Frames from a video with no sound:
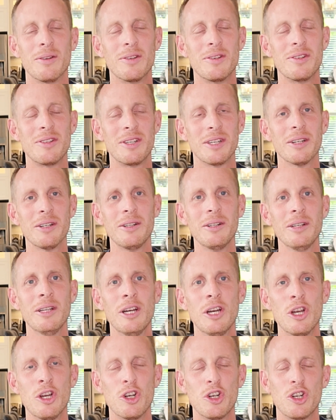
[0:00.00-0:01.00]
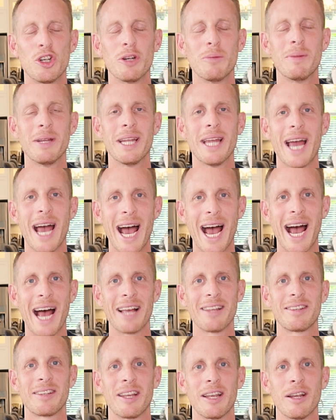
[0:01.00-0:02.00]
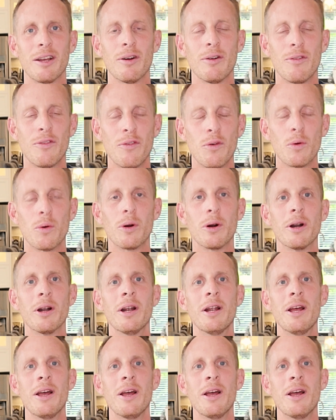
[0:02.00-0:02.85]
still should be asking for